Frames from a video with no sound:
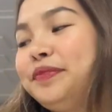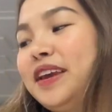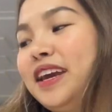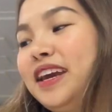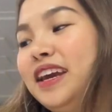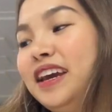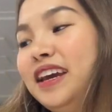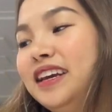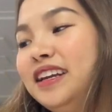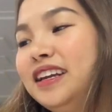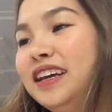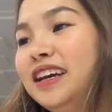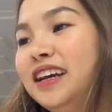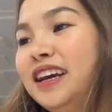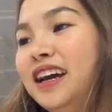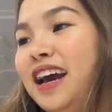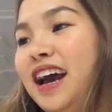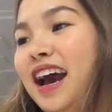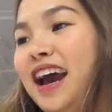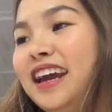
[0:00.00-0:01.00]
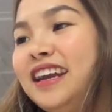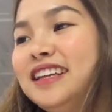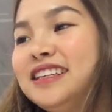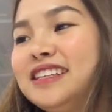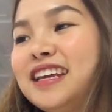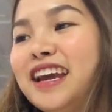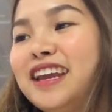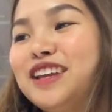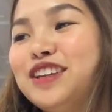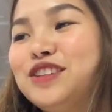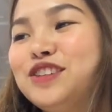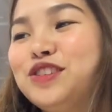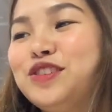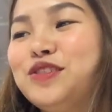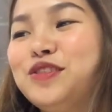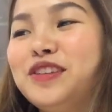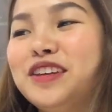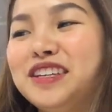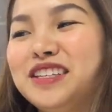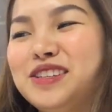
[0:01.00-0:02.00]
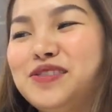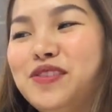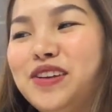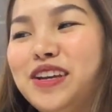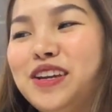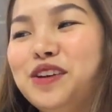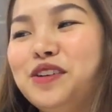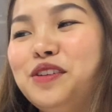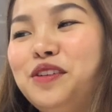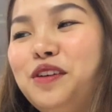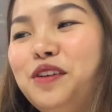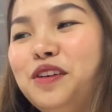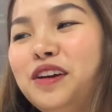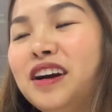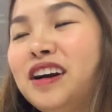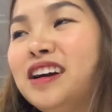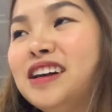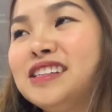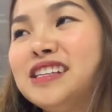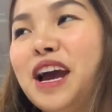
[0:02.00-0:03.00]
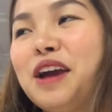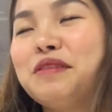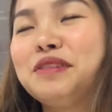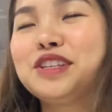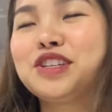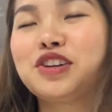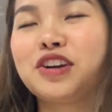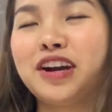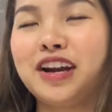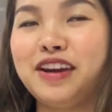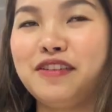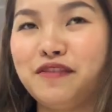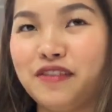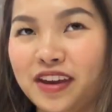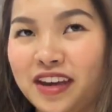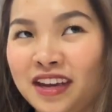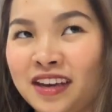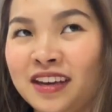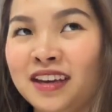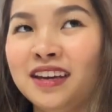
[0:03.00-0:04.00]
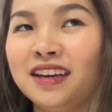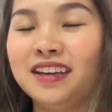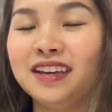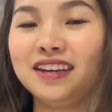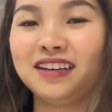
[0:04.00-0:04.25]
And I decided to do this video because I was craving